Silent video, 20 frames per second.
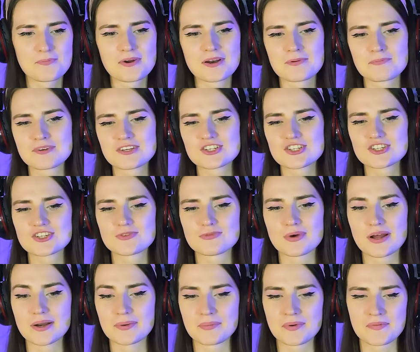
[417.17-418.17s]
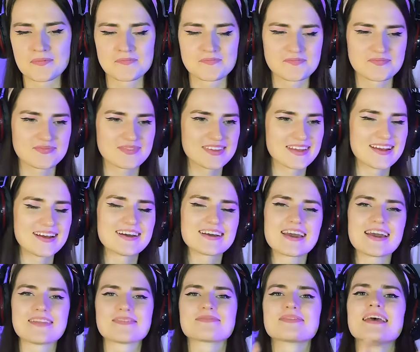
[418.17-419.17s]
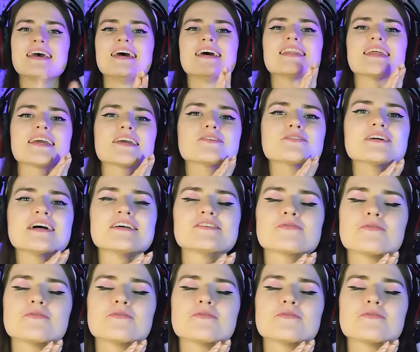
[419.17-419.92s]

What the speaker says: Parmish Verma. Okay, thank you guys